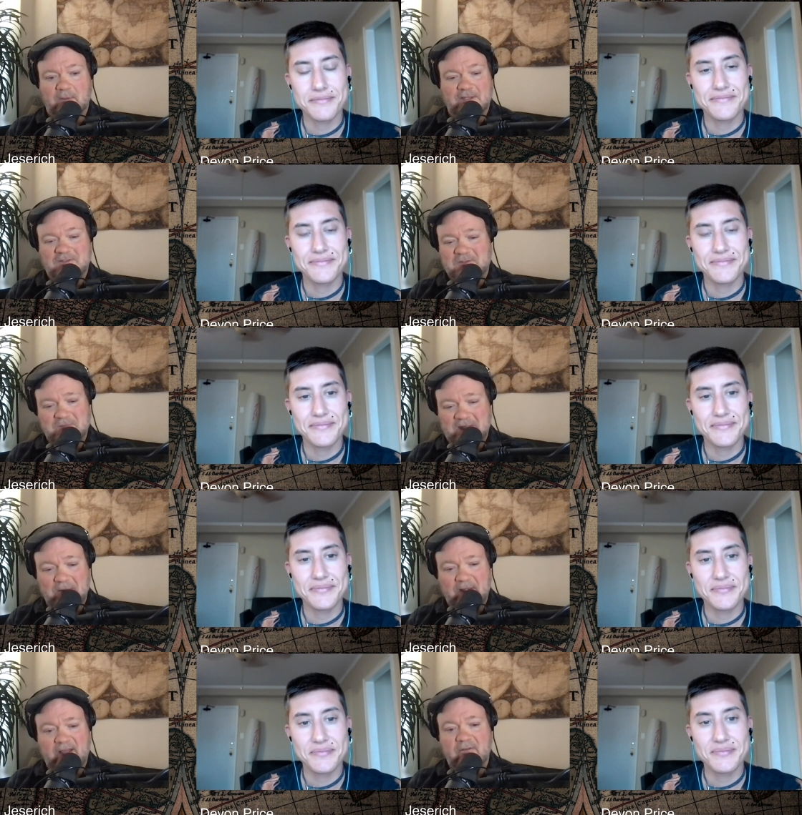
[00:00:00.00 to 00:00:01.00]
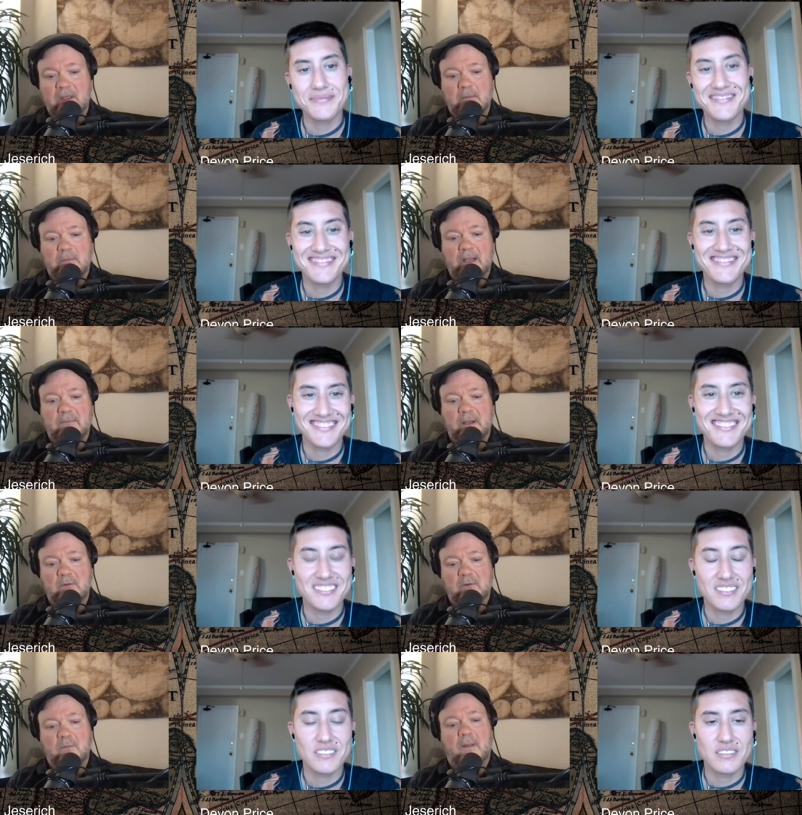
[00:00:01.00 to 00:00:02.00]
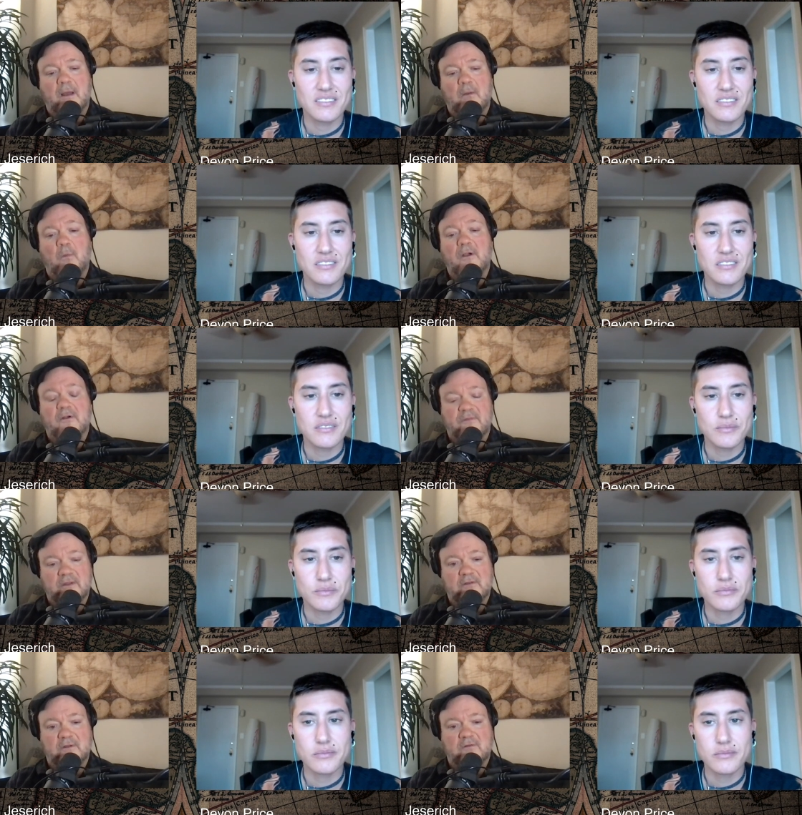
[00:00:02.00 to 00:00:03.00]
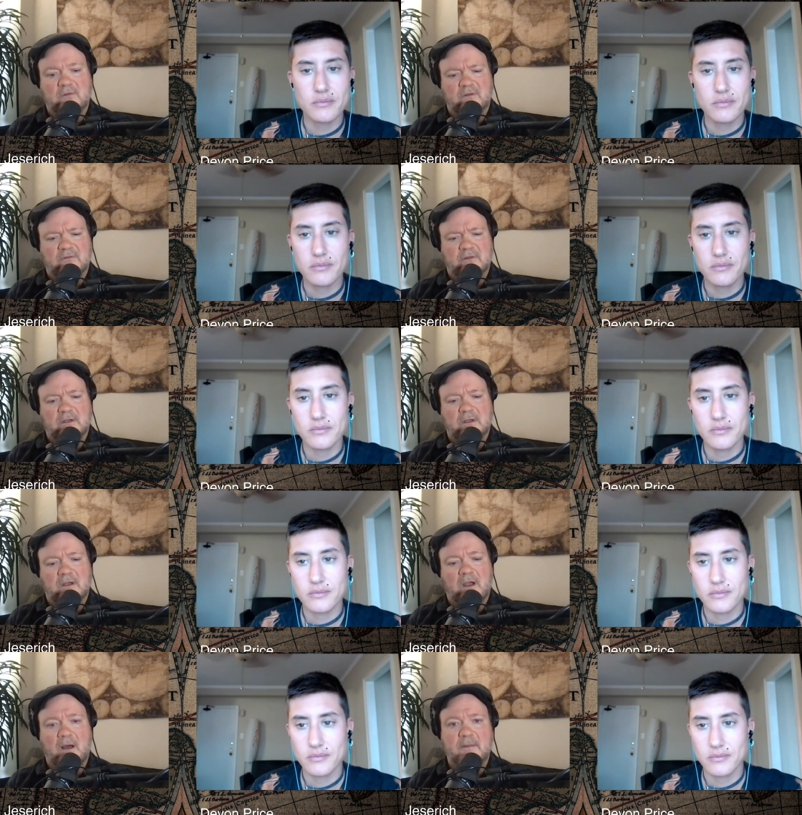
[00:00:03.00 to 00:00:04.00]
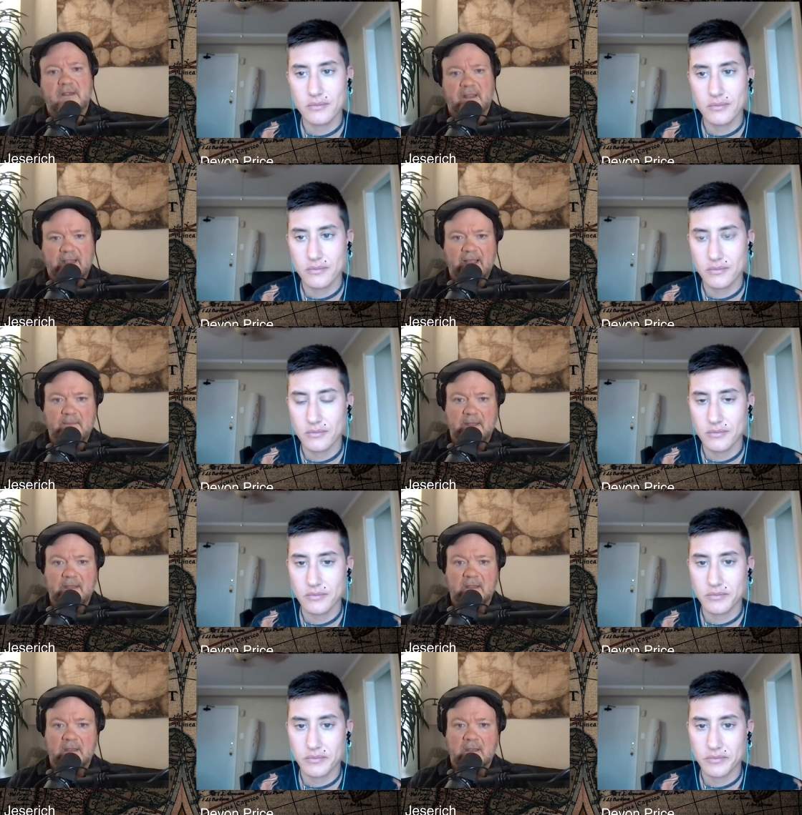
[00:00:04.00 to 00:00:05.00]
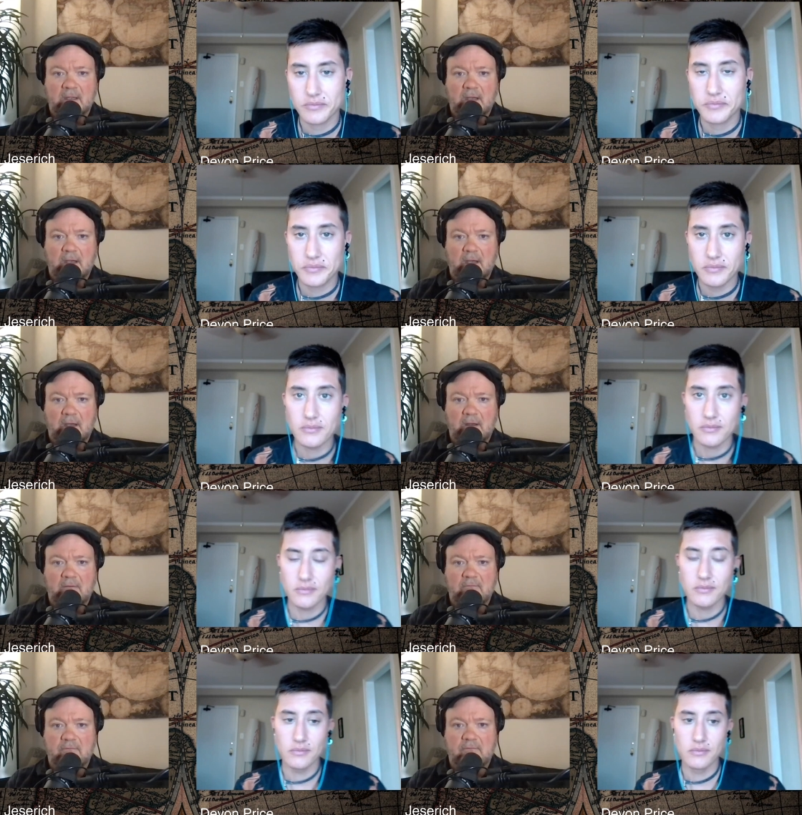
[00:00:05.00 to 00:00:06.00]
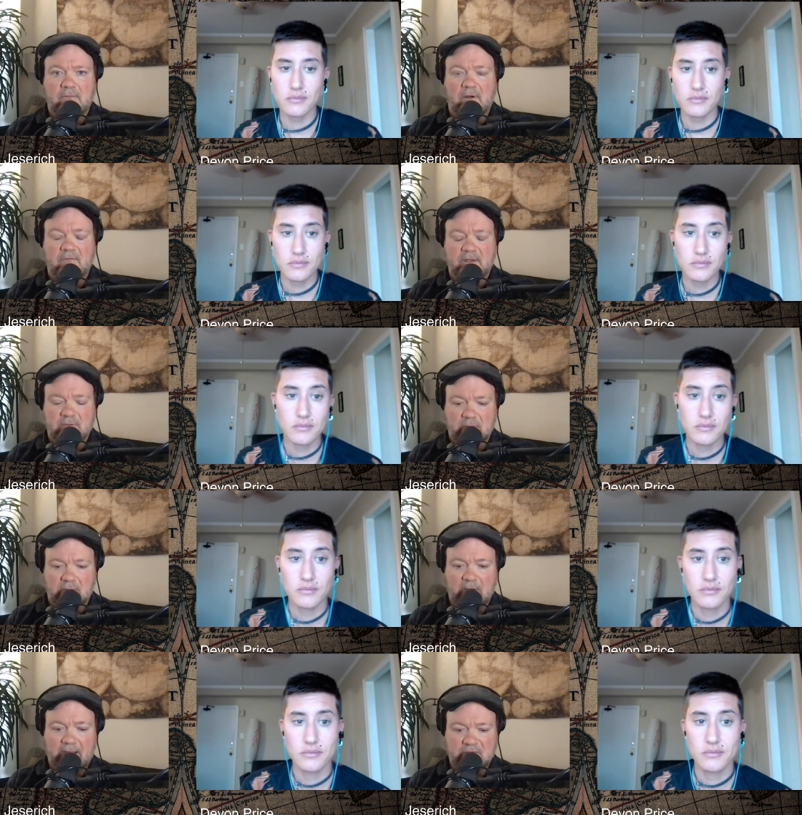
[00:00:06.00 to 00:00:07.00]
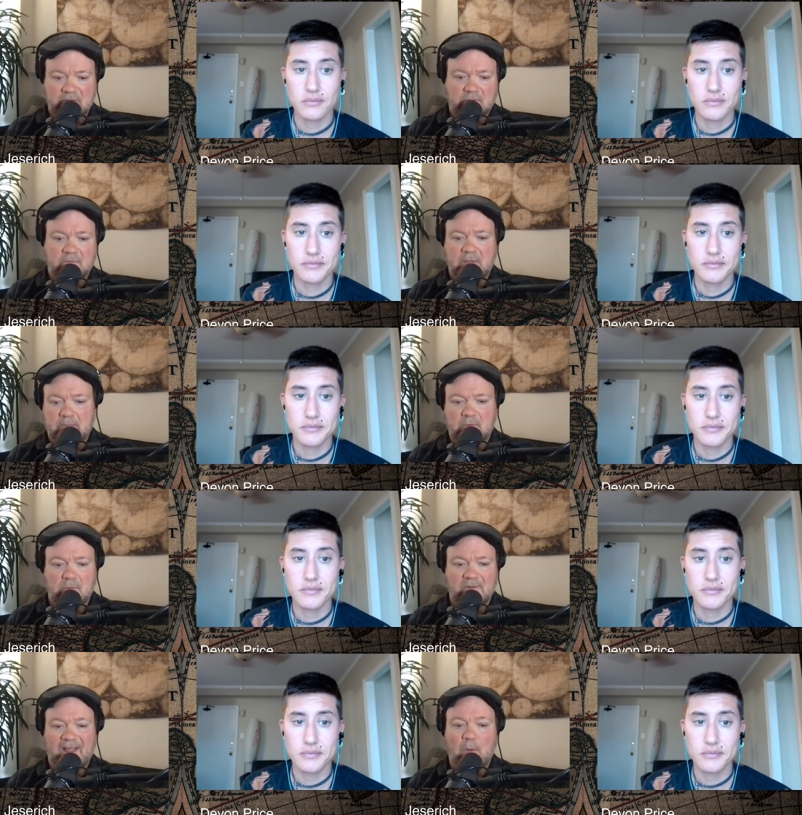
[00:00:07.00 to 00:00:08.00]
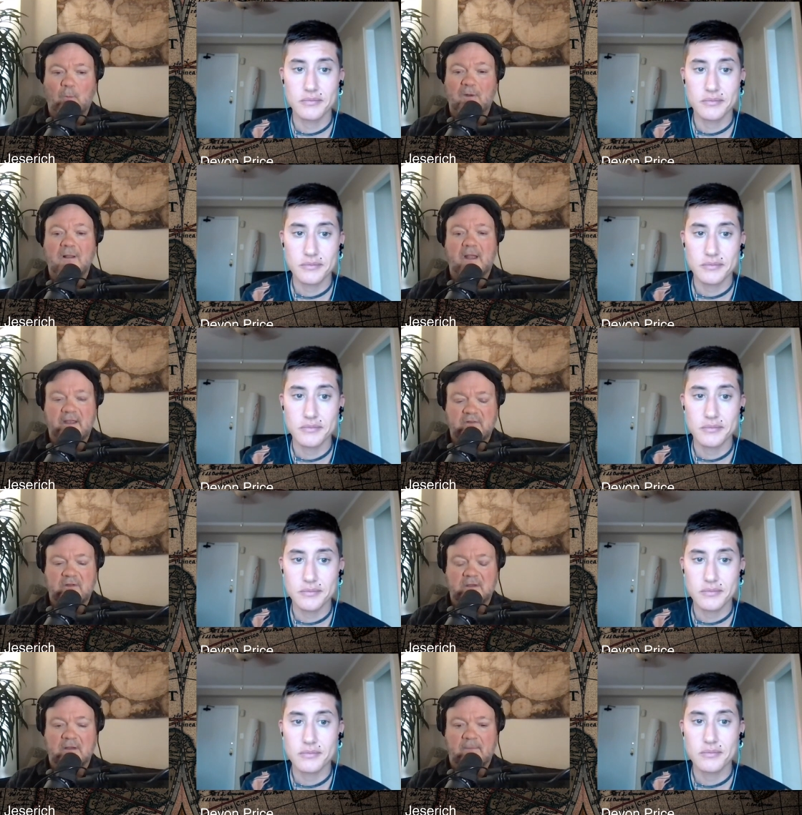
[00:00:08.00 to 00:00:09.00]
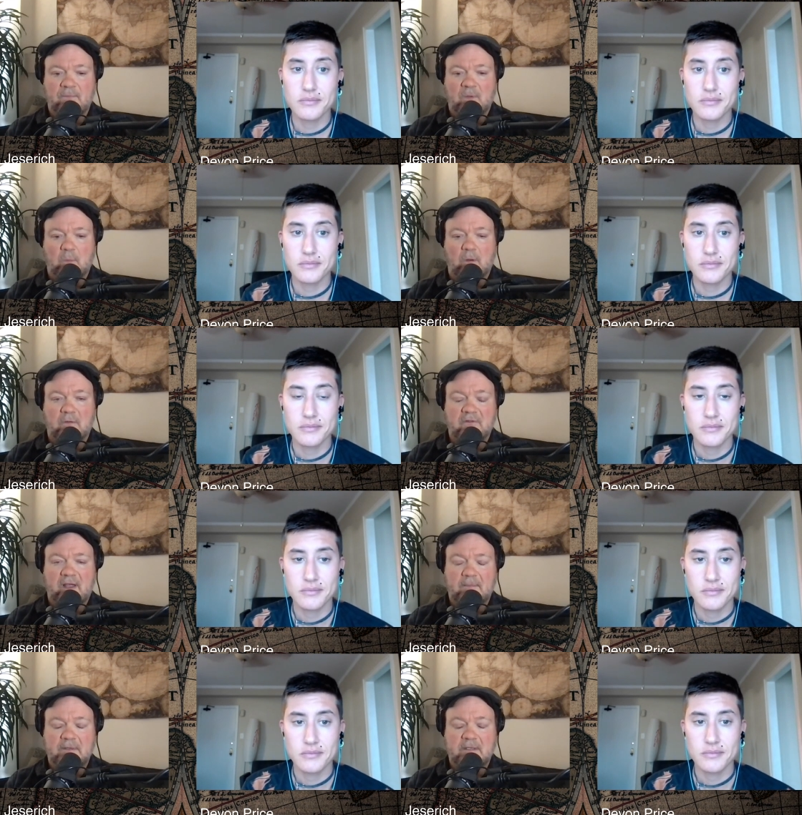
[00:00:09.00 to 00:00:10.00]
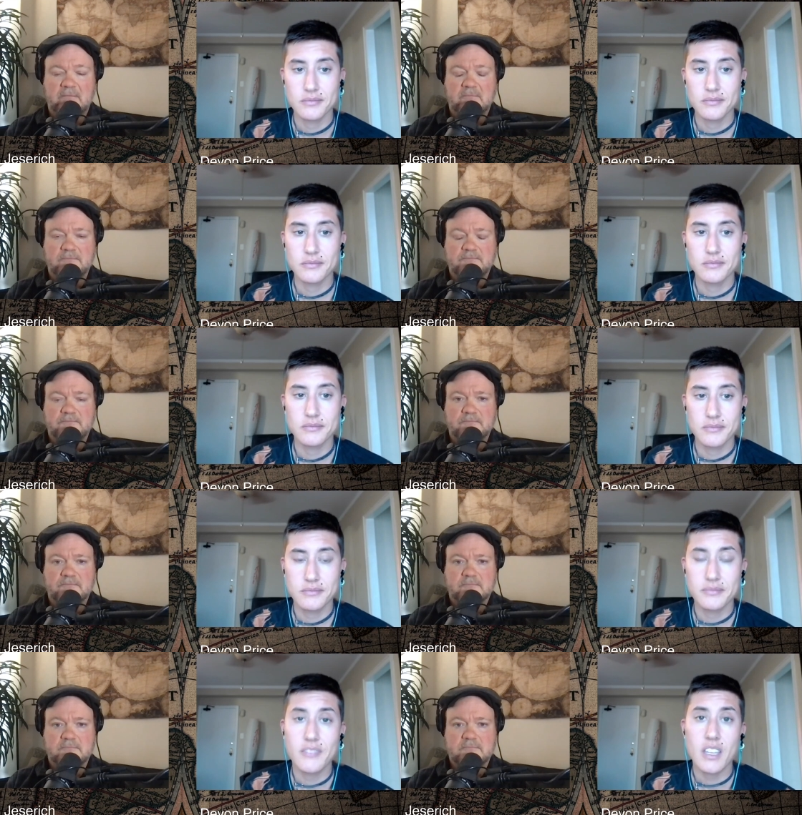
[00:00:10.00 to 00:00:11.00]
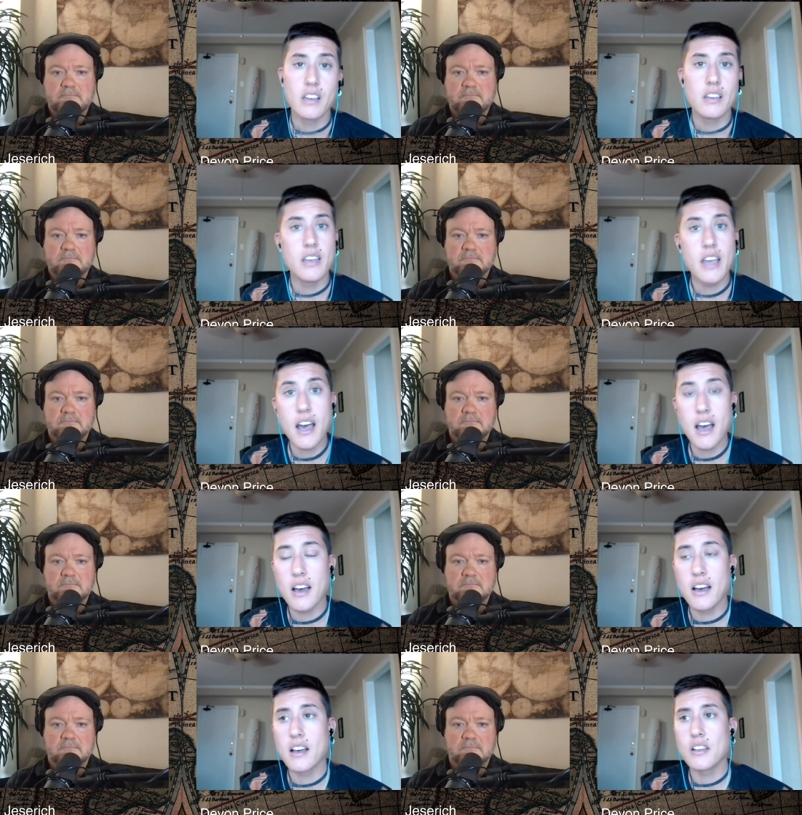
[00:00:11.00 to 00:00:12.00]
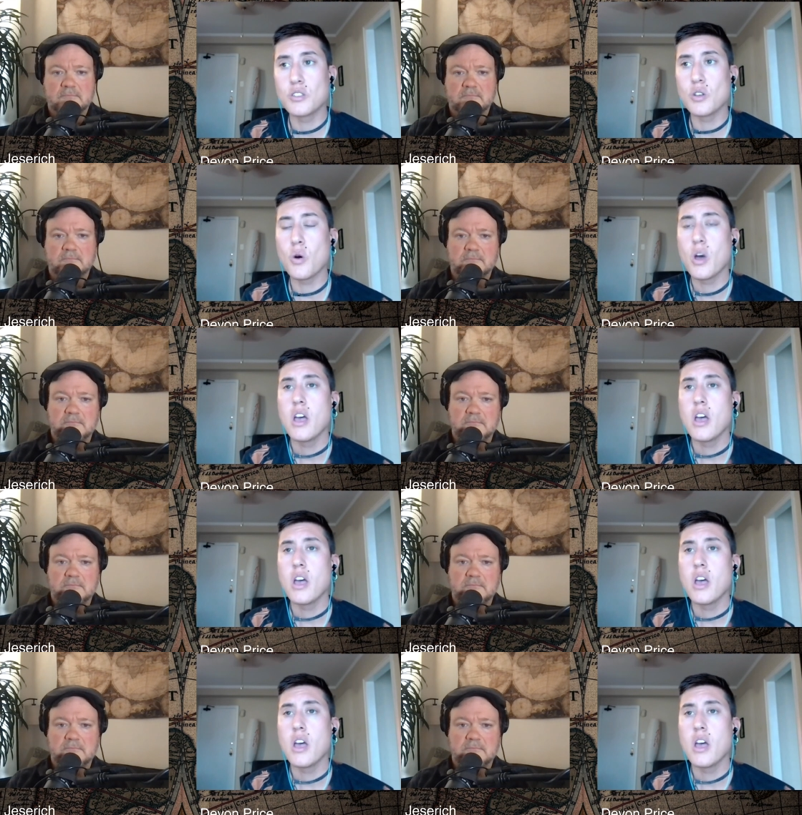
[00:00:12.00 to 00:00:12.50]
Speaker 1: relationships I would have, but but I would rem- I wonder if this is sort of a, a, common dynamic of of interactions with people without realizing what was happening.
Speaker 2: Yeah. So